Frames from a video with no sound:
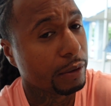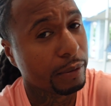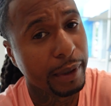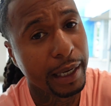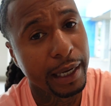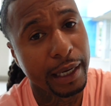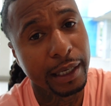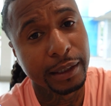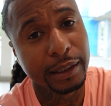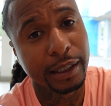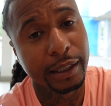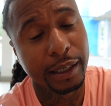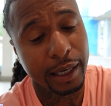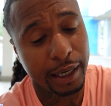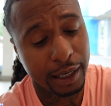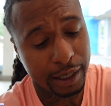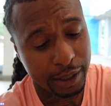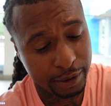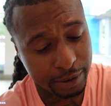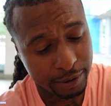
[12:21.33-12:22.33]
My
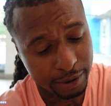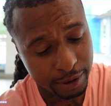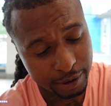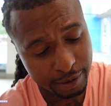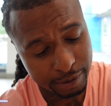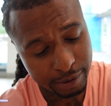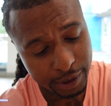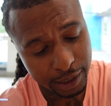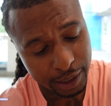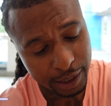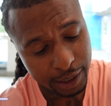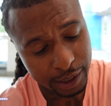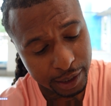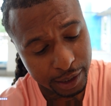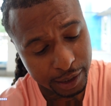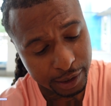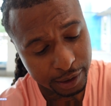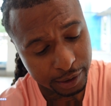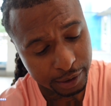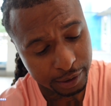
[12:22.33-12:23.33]
Escalade. Hold on, what that
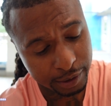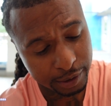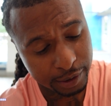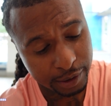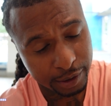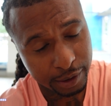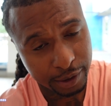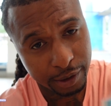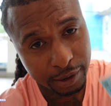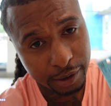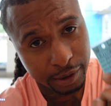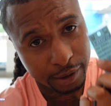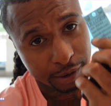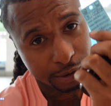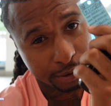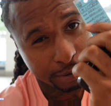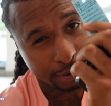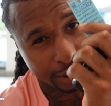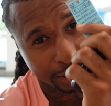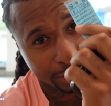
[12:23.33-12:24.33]
is?
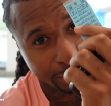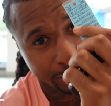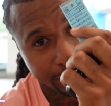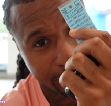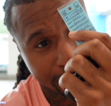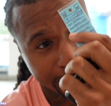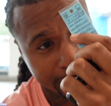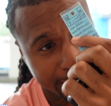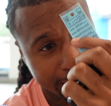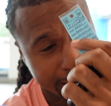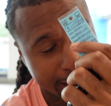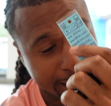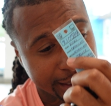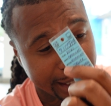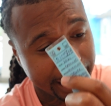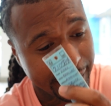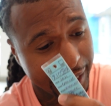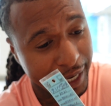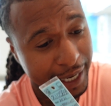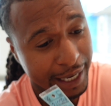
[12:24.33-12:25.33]
2021
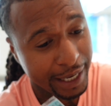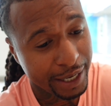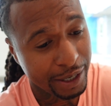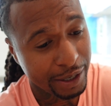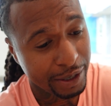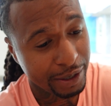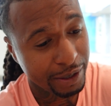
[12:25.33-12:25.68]
Escalade.